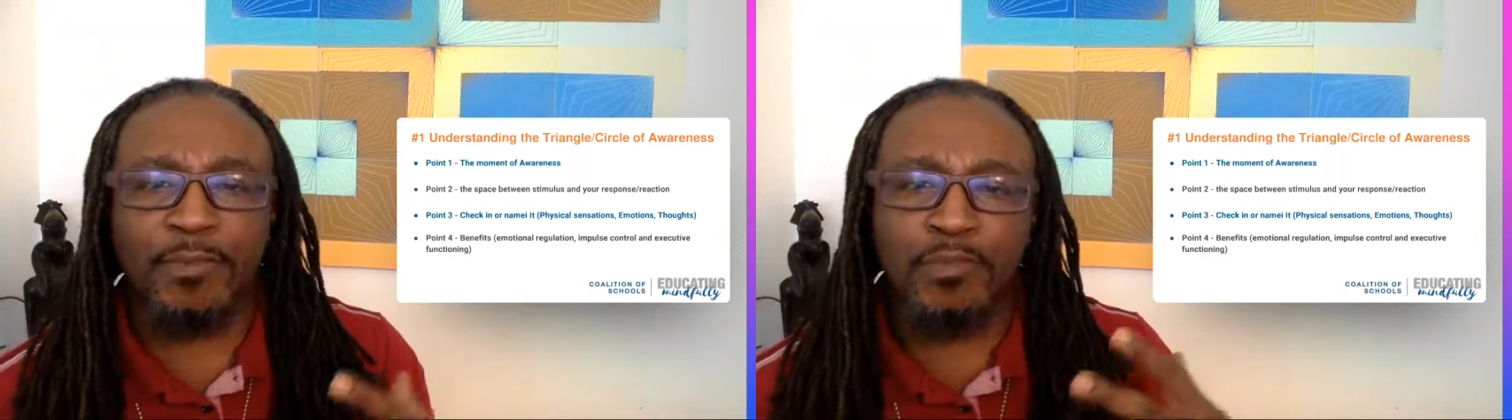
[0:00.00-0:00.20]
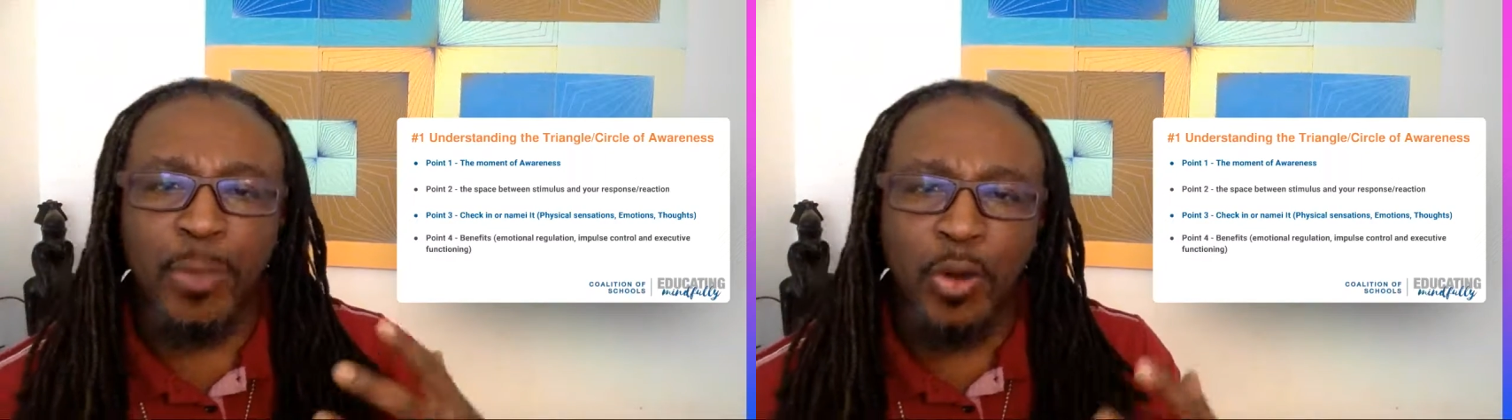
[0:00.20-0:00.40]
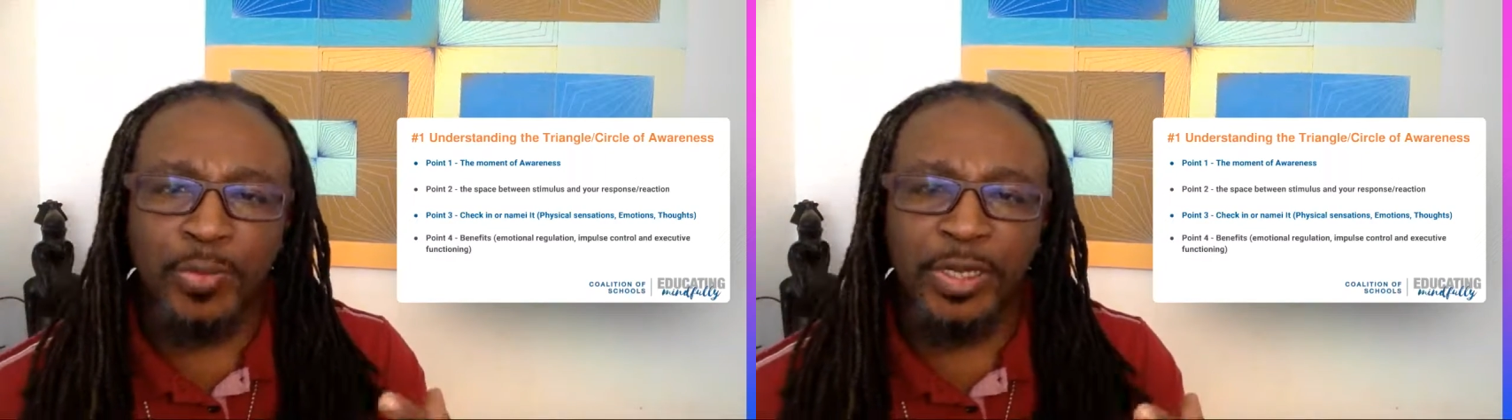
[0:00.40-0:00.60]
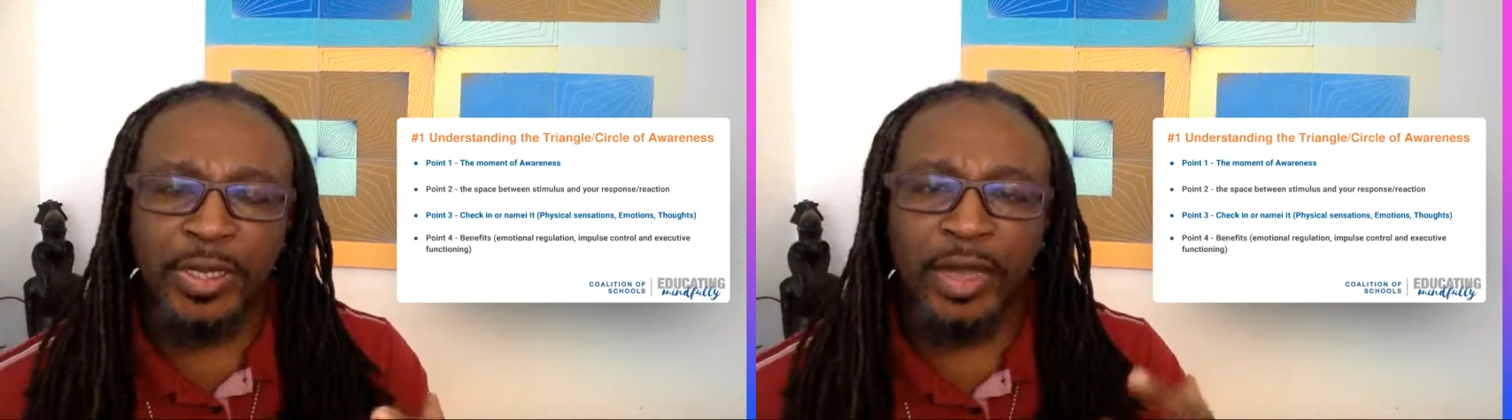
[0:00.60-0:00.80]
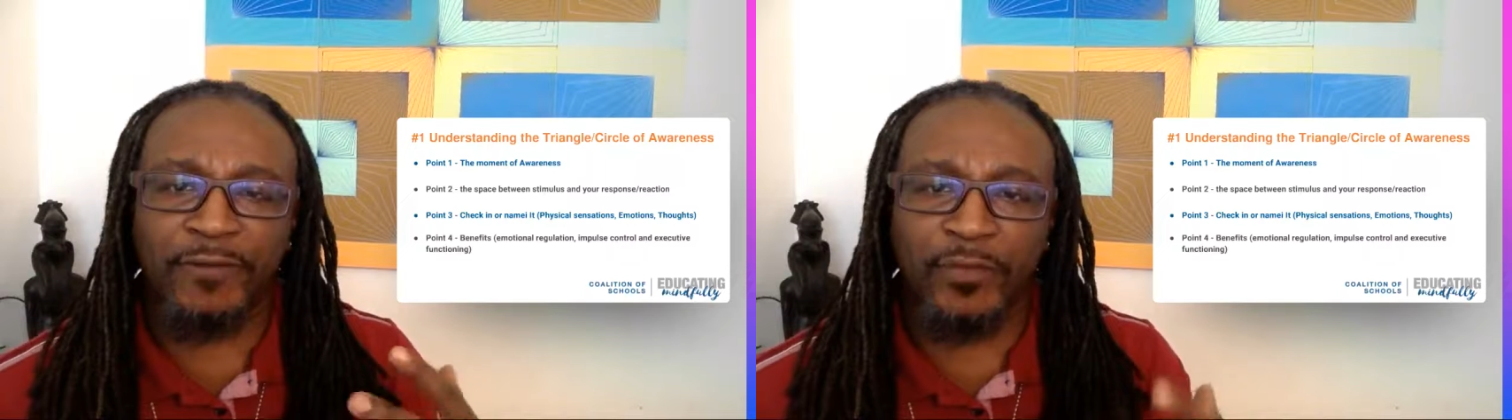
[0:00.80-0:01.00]

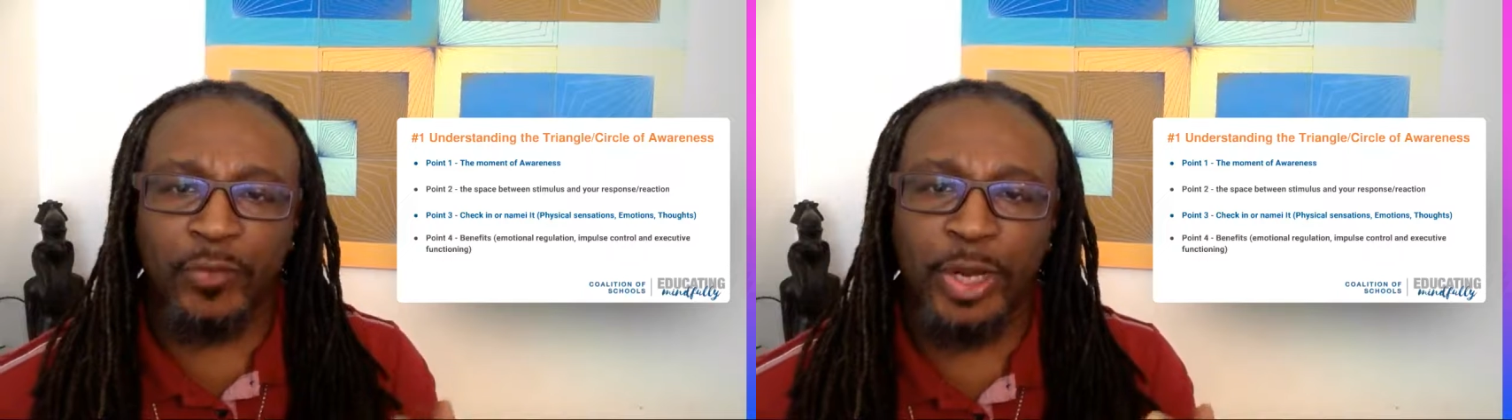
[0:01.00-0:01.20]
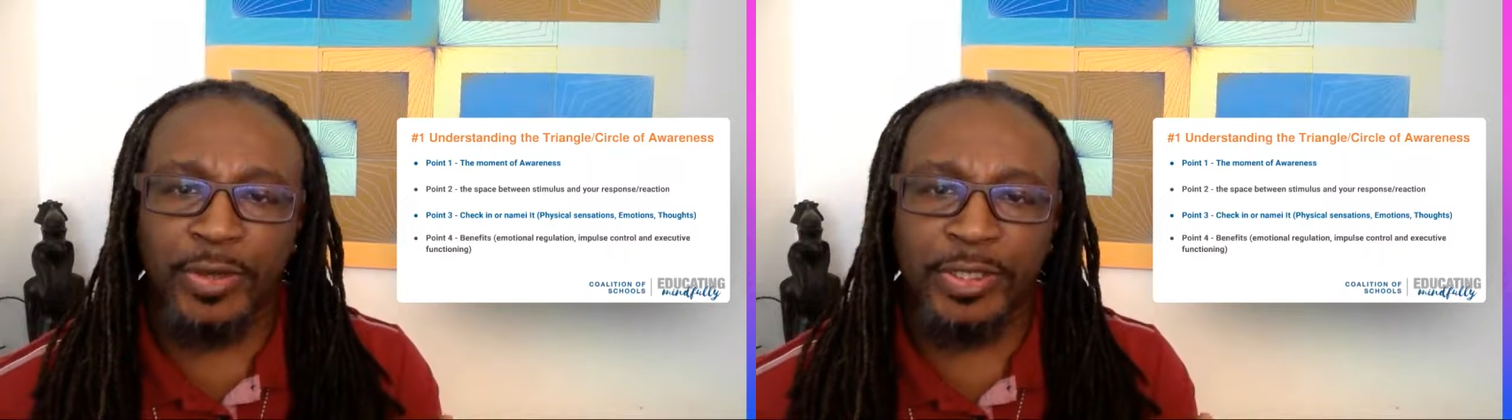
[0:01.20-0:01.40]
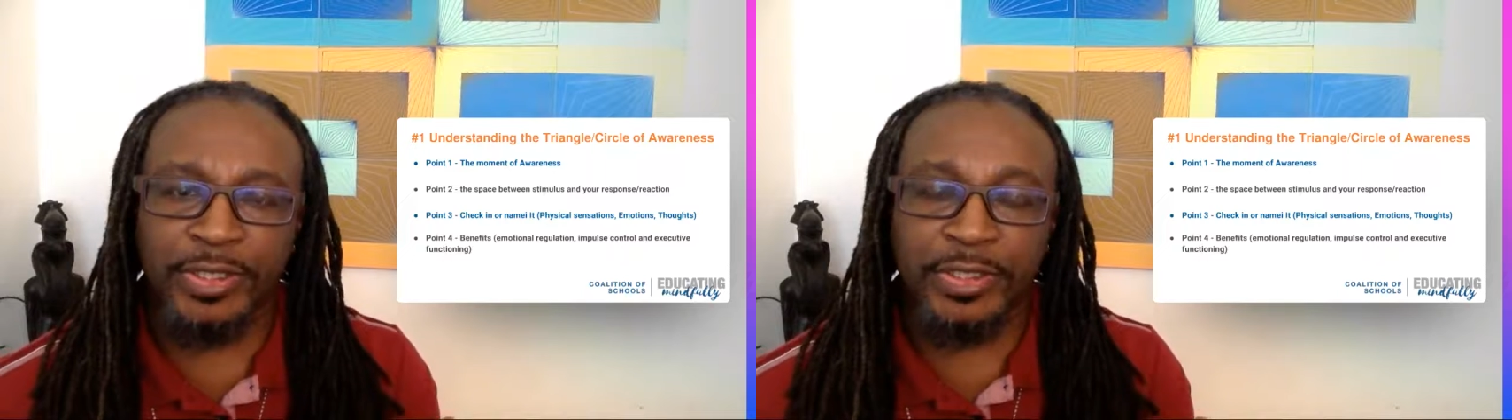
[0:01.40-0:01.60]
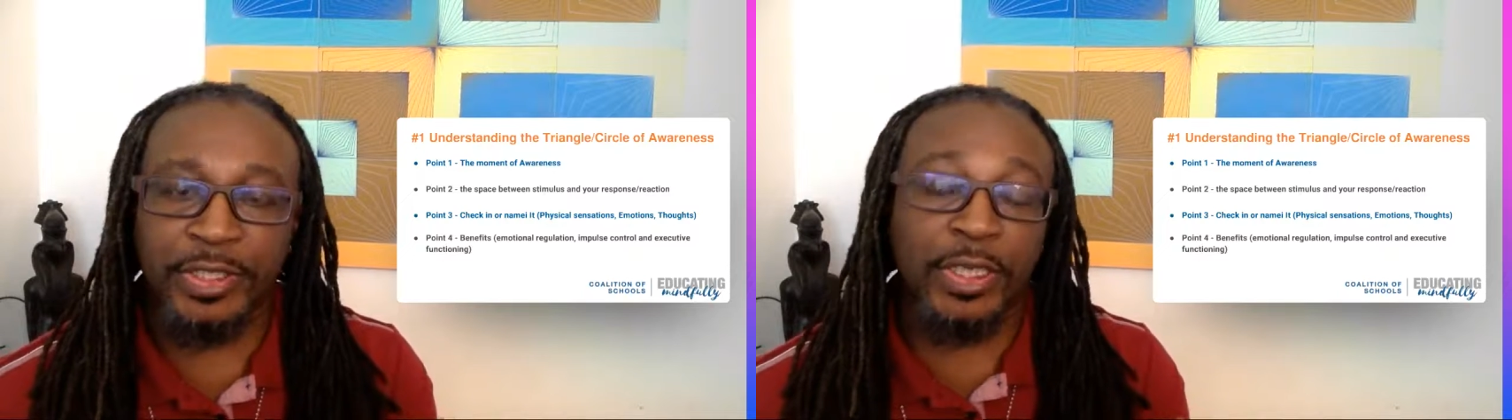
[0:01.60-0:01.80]
moment of awareness.